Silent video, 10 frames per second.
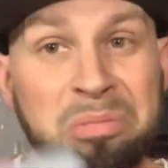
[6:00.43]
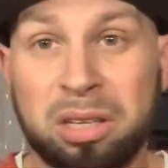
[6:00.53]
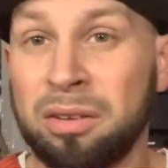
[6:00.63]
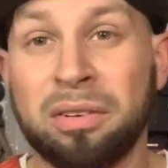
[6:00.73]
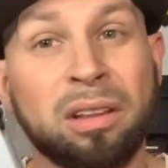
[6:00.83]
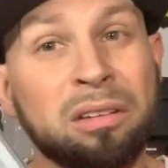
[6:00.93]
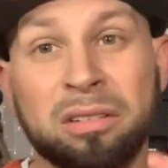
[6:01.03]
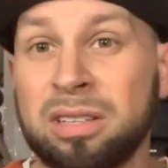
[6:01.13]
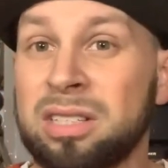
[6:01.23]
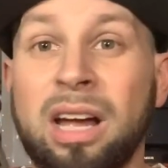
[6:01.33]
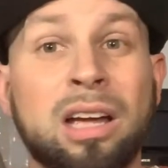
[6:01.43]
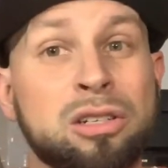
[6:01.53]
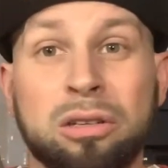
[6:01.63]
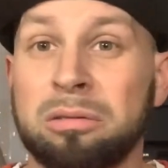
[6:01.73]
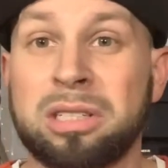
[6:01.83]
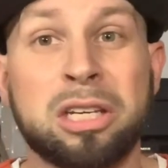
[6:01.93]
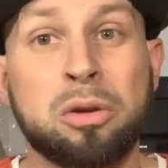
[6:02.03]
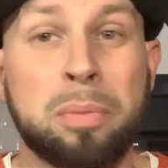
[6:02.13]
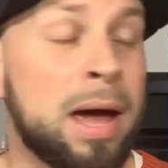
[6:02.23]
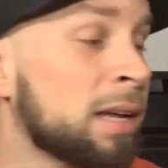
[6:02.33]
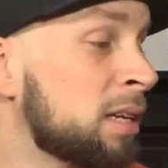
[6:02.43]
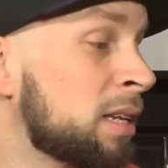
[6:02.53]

give you a little nostalgia, take you back to